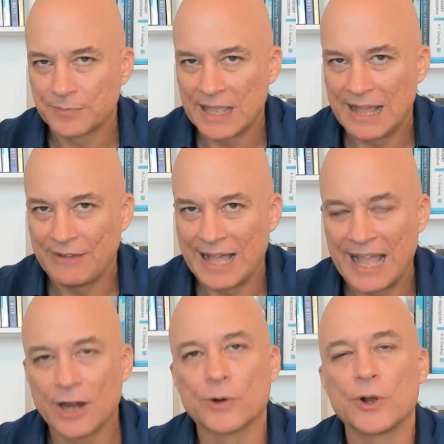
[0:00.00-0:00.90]
have
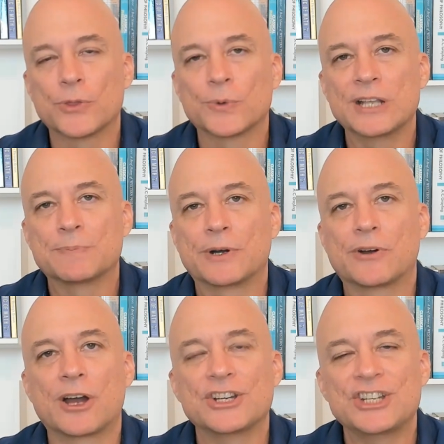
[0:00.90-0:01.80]
higher growth rates but
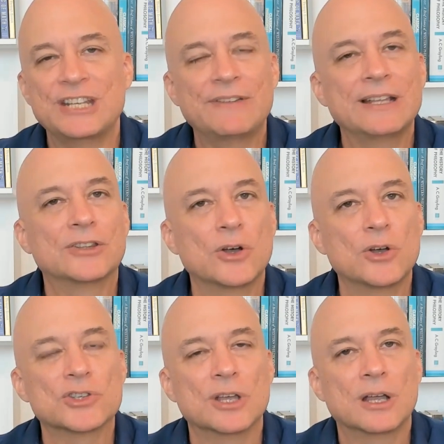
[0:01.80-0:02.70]
are achieving
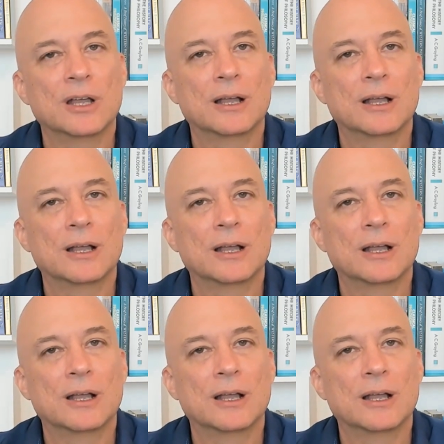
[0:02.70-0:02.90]
those